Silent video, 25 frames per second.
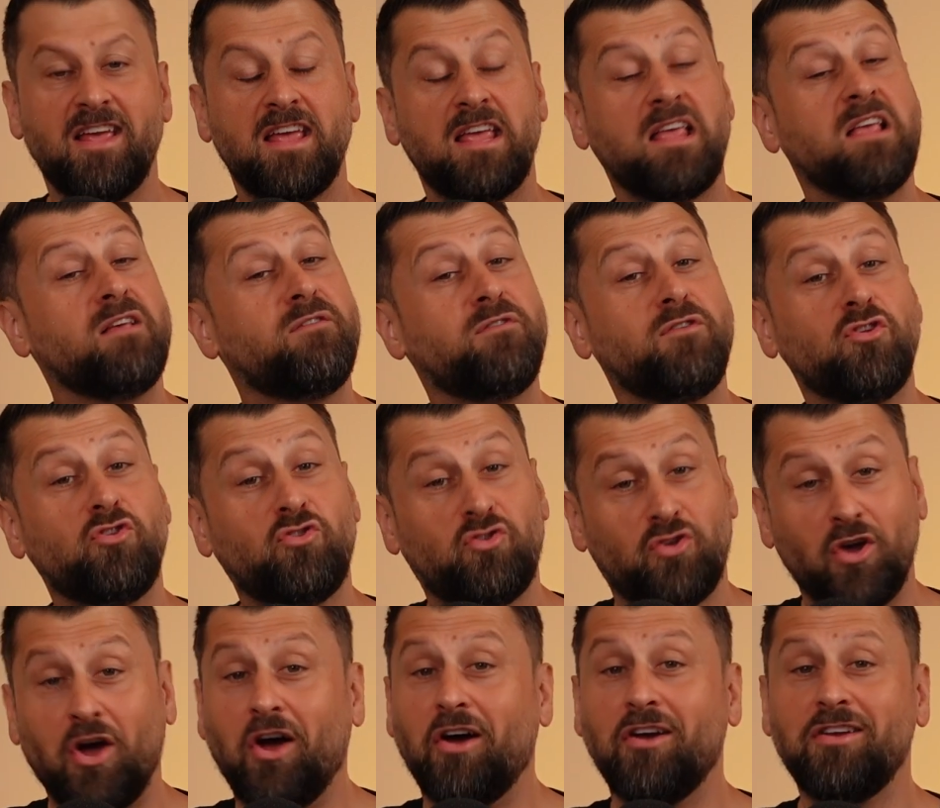If you
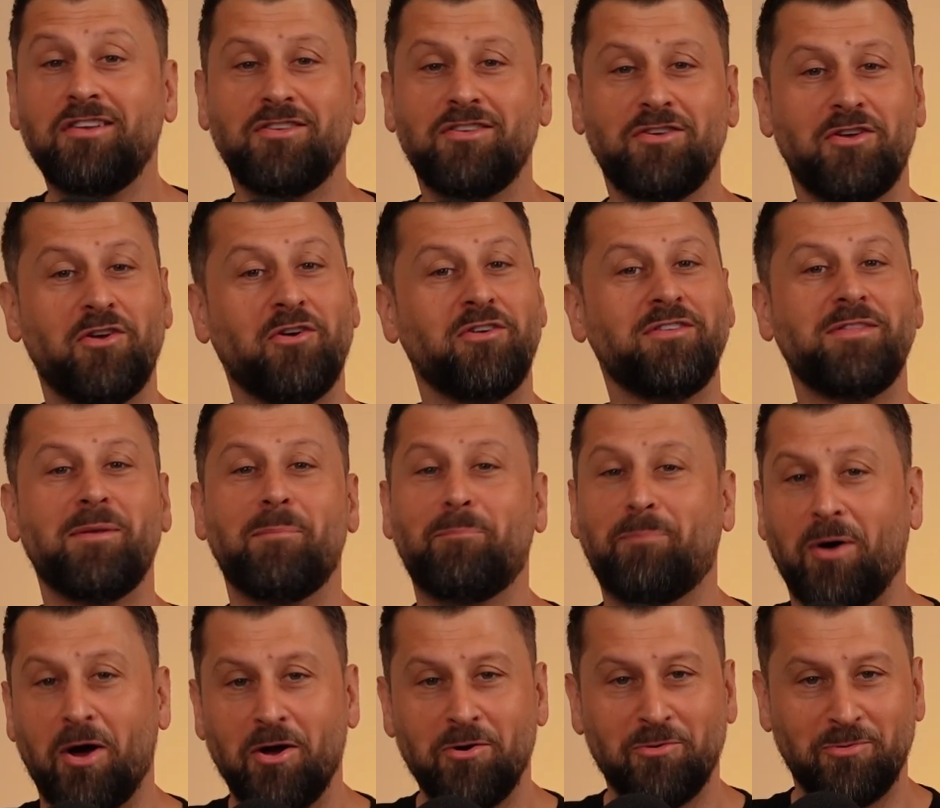don't, you're in the
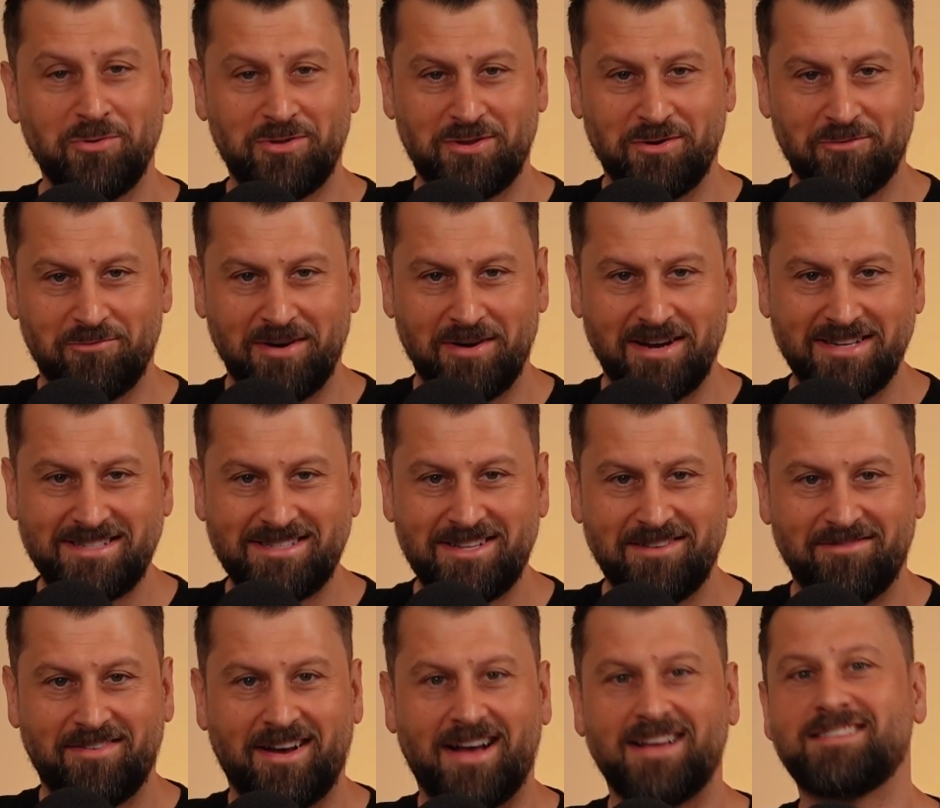boat with the rest
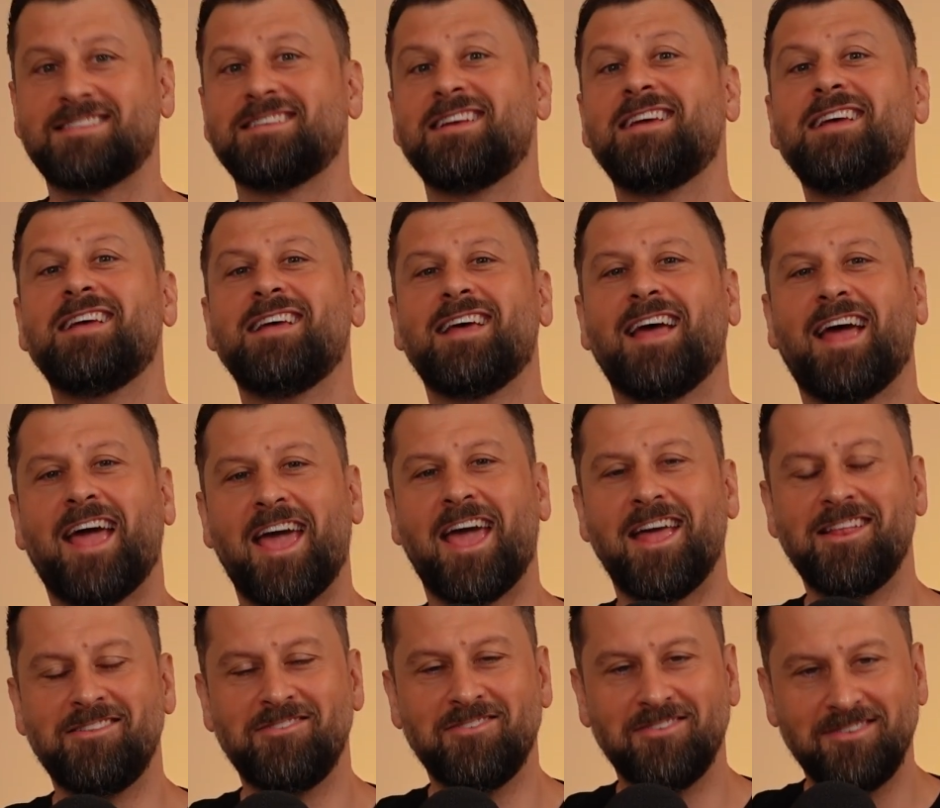of us,
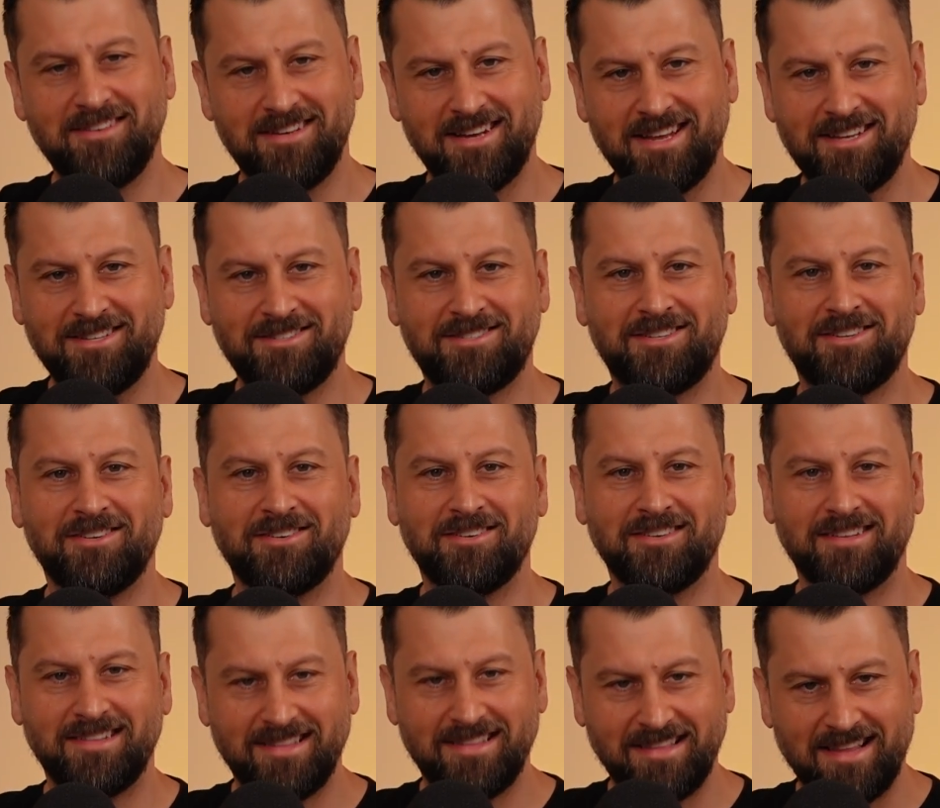and you need
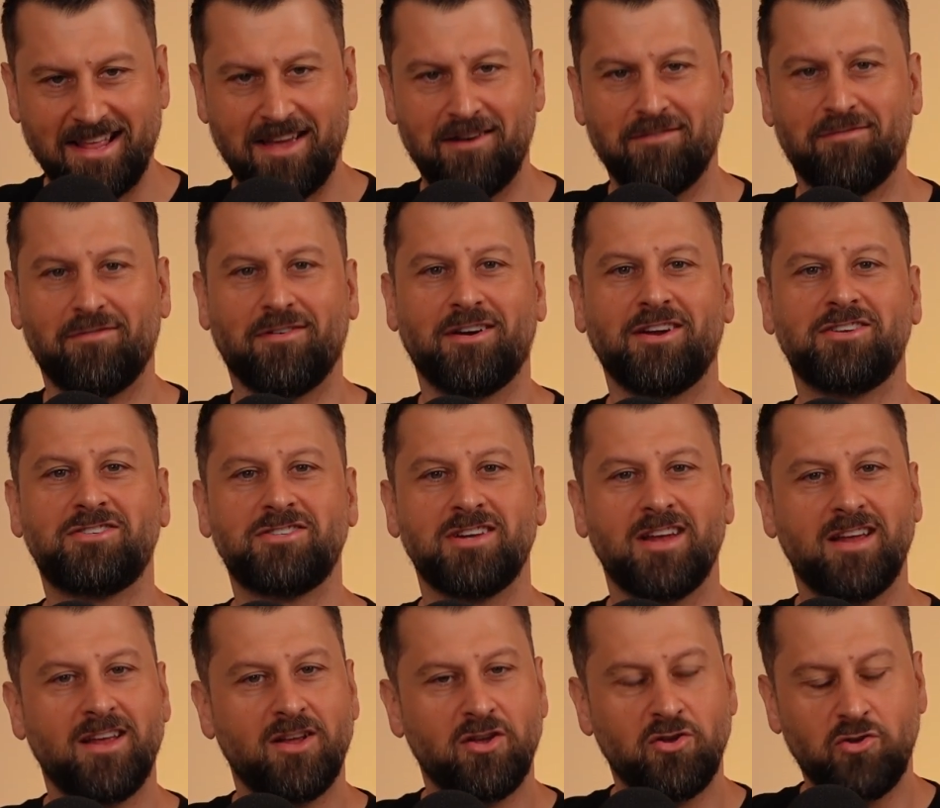to
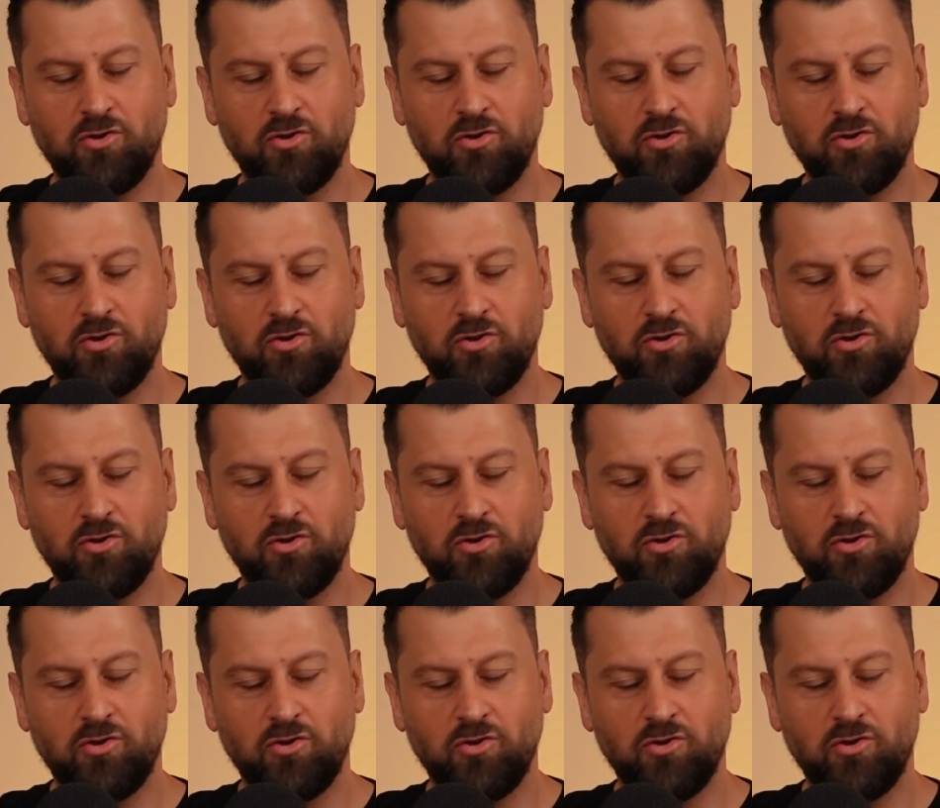leverage.